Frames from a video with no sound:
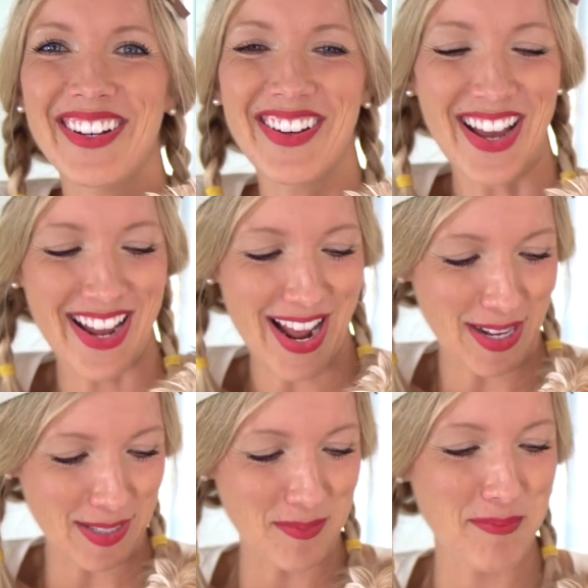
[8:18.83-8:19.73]
Okay
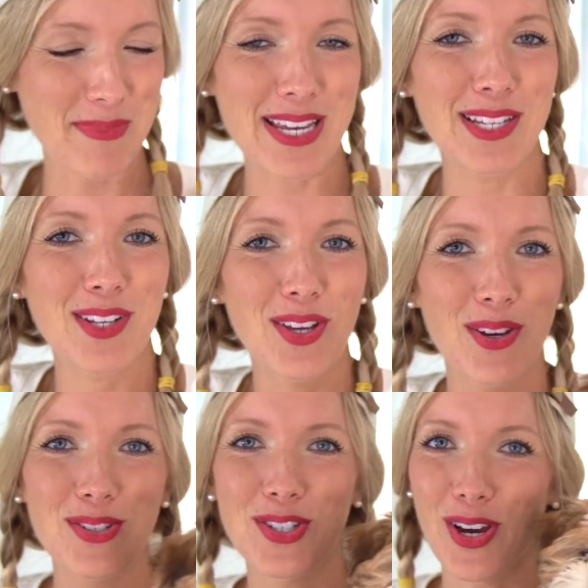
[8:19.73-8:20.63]
guys, meet
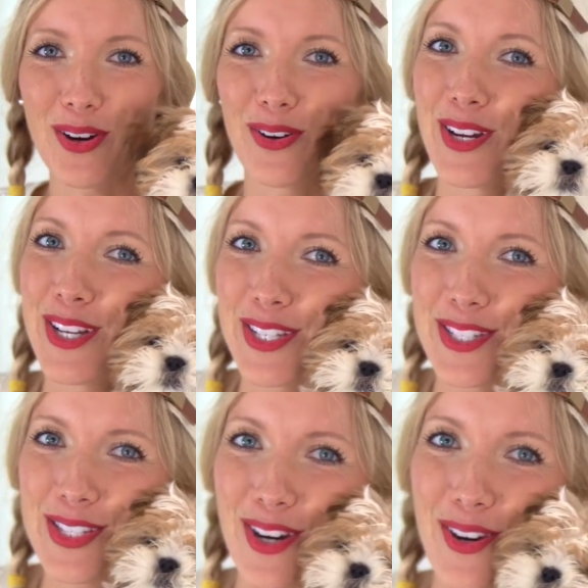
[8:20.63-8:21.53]
Cucho.
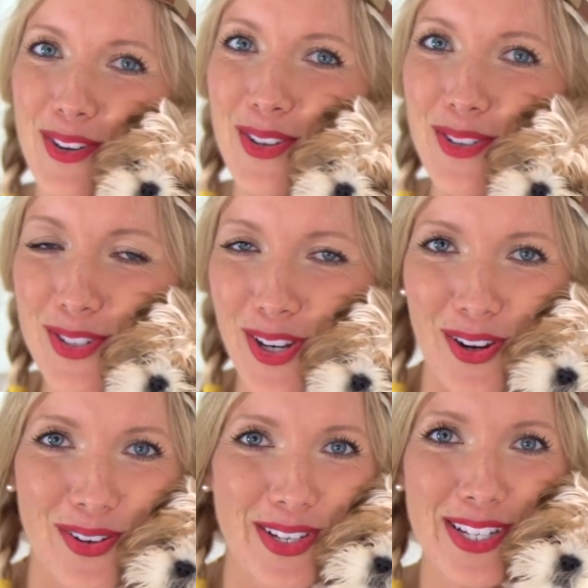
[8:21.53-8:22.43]
So
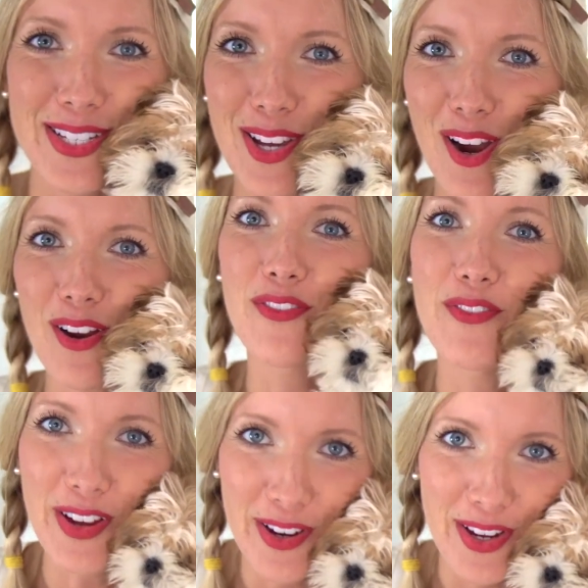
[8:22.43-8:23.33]
Cucho is our
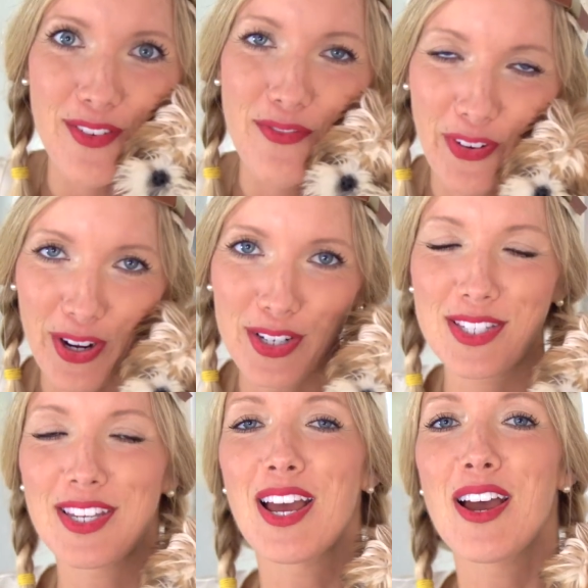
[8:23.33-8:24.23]
very
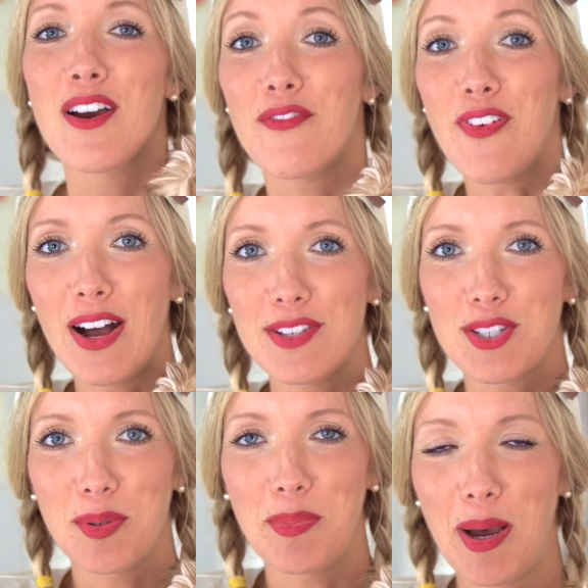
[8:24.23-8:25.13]
first
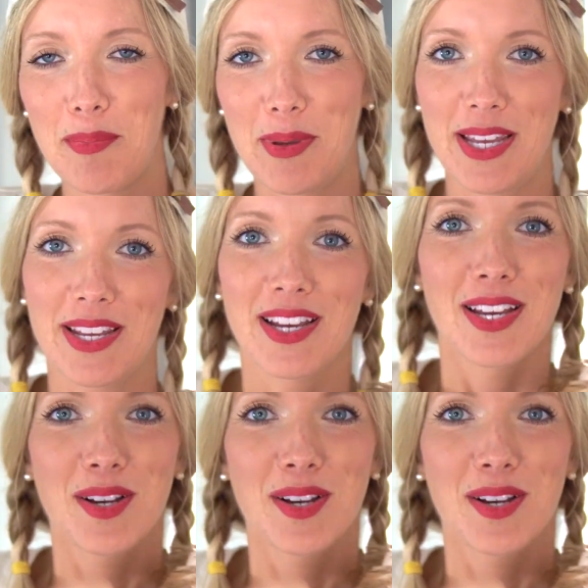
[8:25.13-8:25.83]
foster puppy.